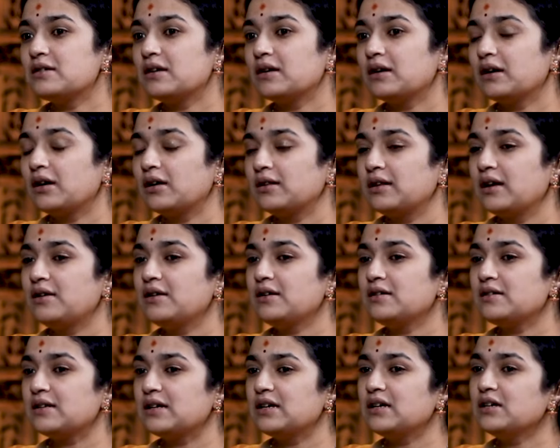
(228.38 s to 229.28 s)
there
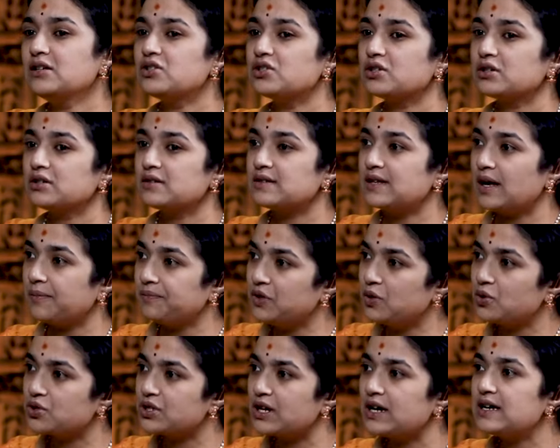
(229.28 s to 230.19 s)
is each
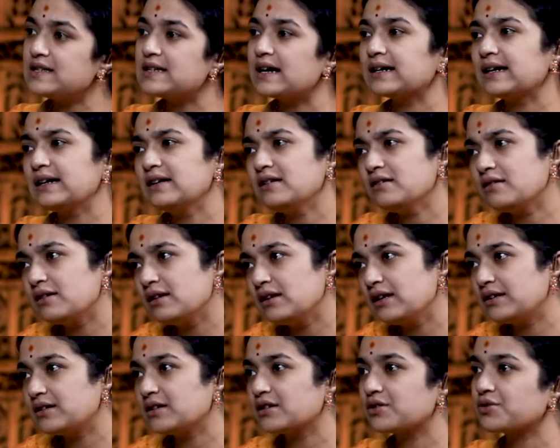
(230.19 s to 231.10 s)
subdosha is again
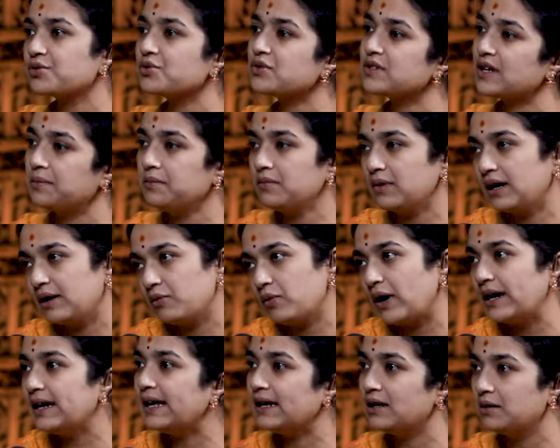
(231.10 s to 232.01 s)
related to
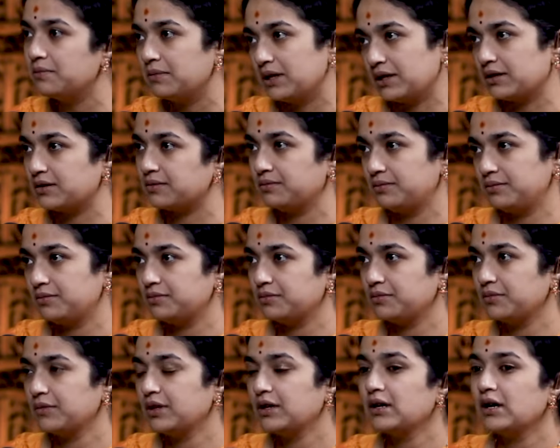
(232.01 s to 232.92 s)
one element.
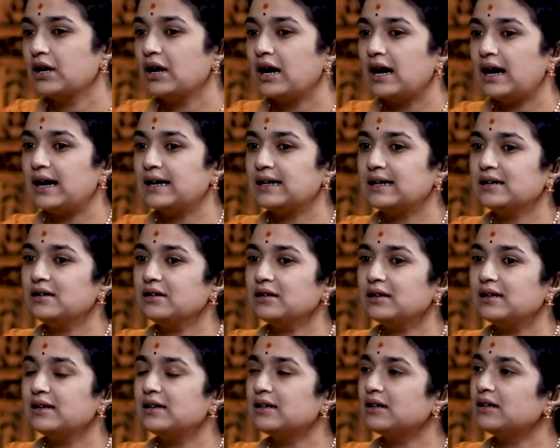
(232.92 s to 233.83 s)
I can
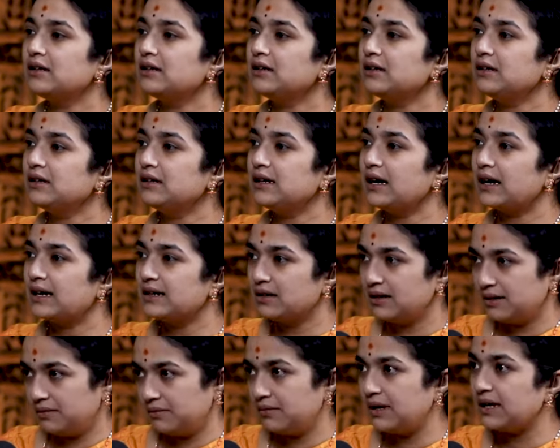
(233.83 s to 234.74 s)
clearly
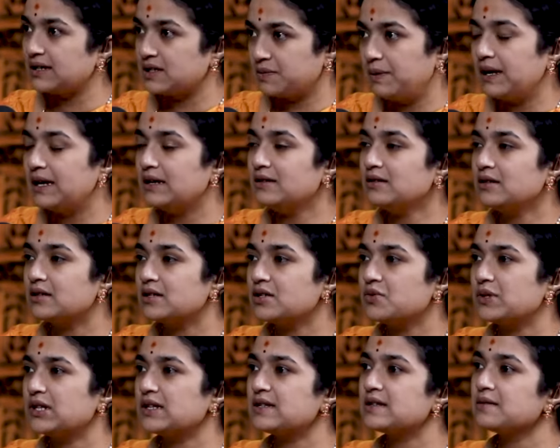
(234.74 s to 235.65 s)
explain this
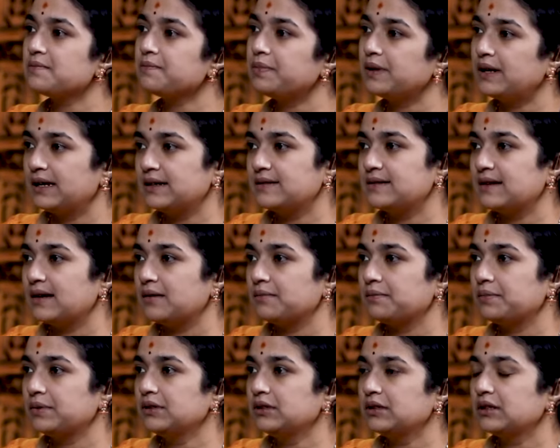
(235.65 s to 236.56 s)
with a simple
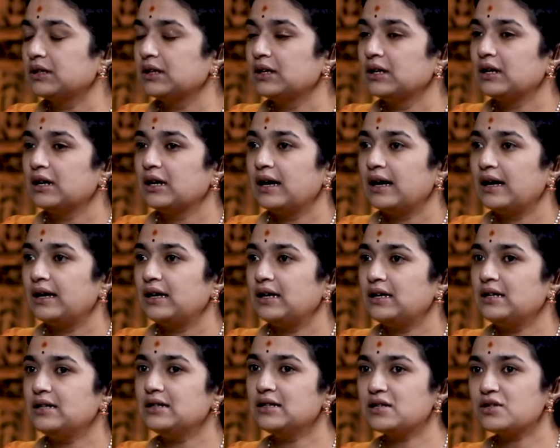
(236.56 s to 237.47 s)
example.
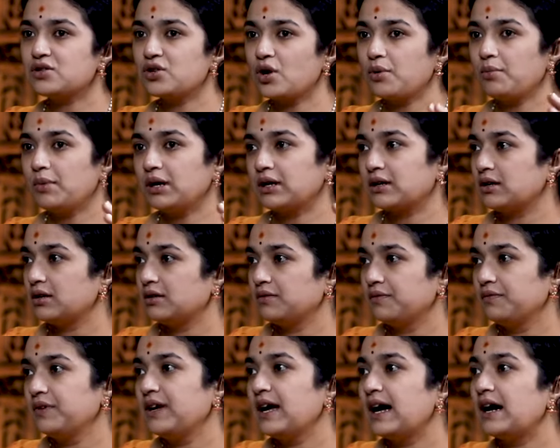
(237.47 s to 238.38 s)
In the stomach,
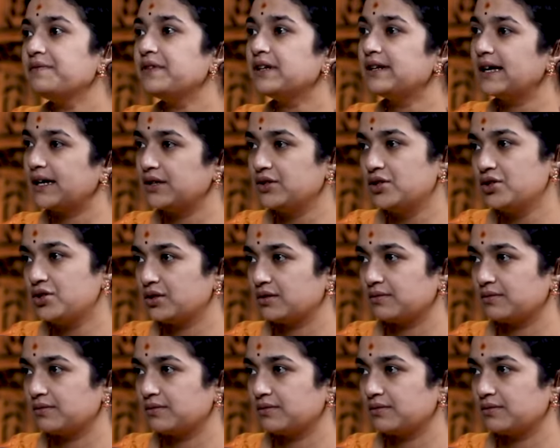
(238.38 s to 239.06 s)
we have the digestion.